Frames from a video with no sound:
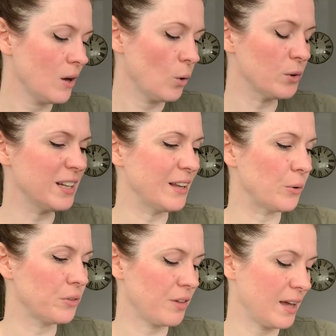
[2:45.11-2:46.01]
all the little
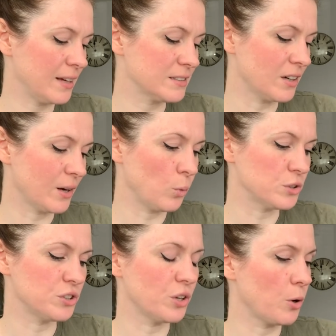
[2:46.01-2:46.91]
things like what
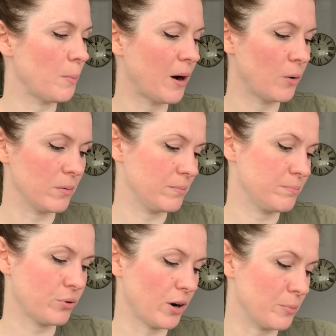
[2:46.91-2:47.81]
do you know about
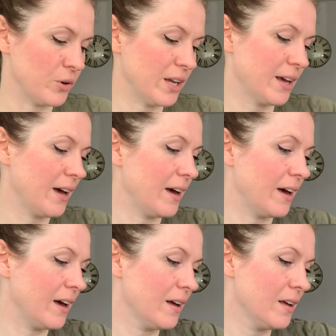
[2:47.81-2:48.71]
primary
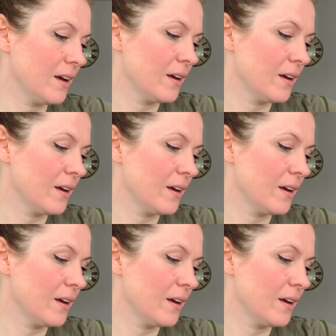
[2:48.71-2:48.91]
care,